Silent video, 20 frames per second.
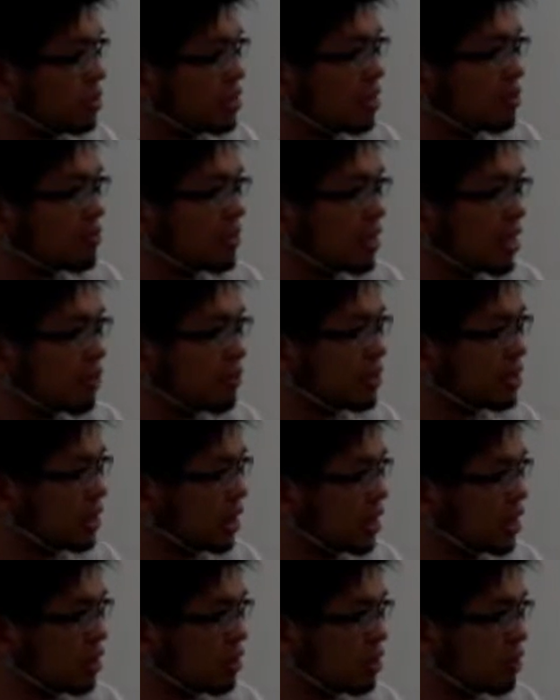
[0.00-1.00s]
It was something that we
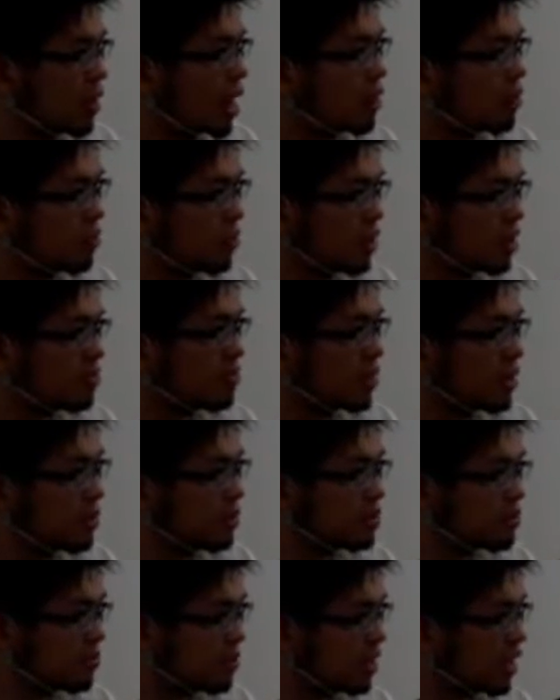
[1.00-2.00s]
tinkered around with, but
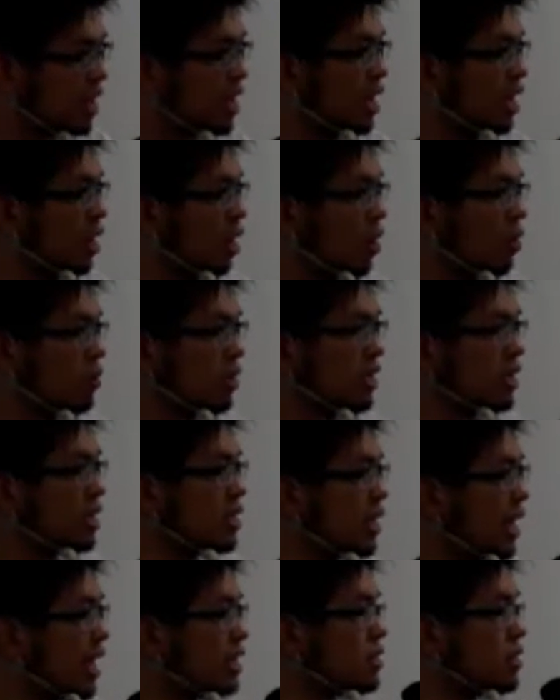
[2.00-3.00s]
it was really only
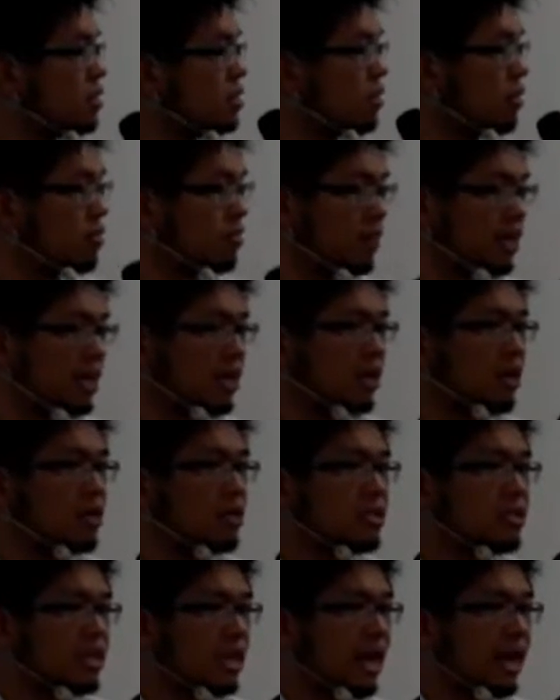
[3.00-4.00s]
in the last two, three
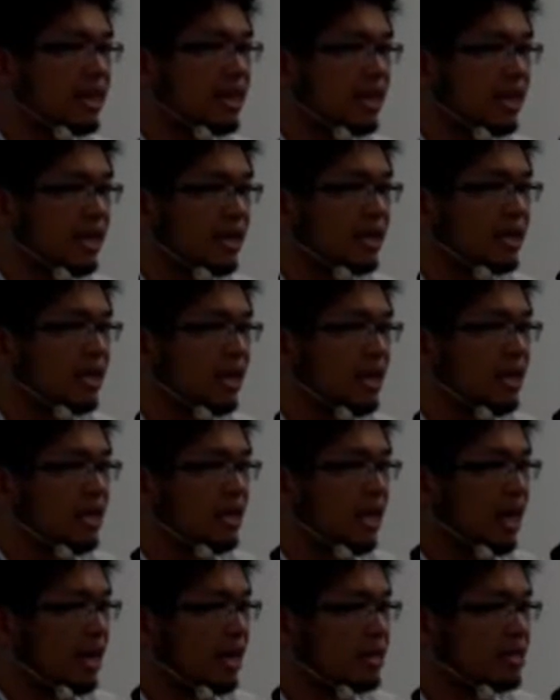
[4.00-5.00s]
years that I think
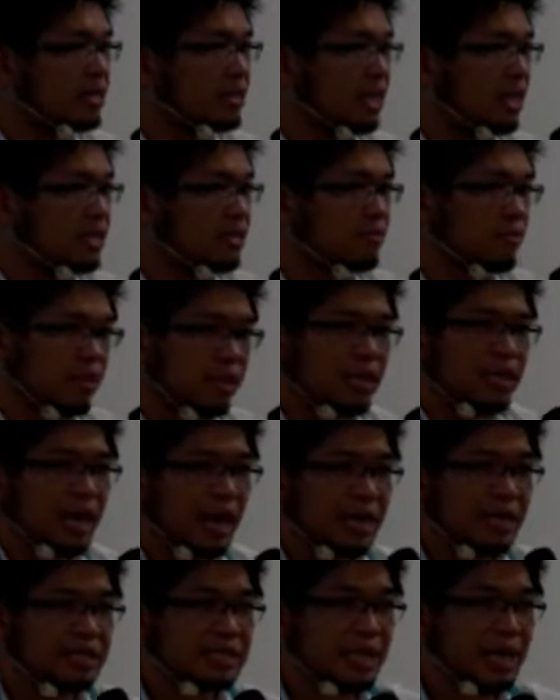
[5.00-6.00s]
that it's, it's really
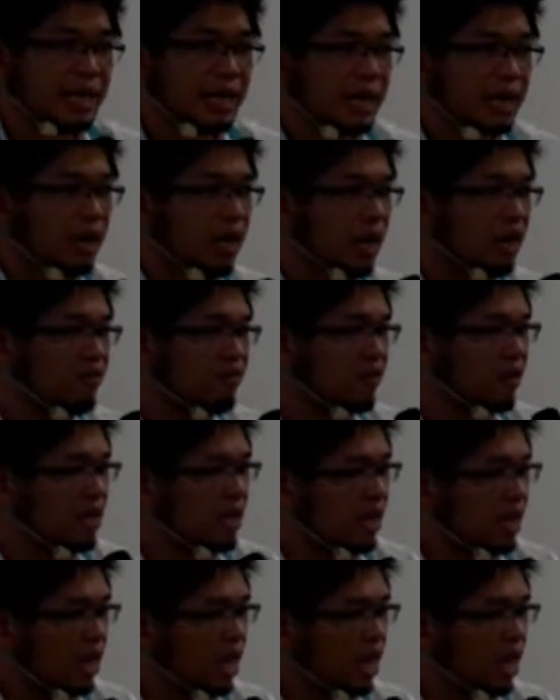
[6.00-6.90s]
kind of taken off.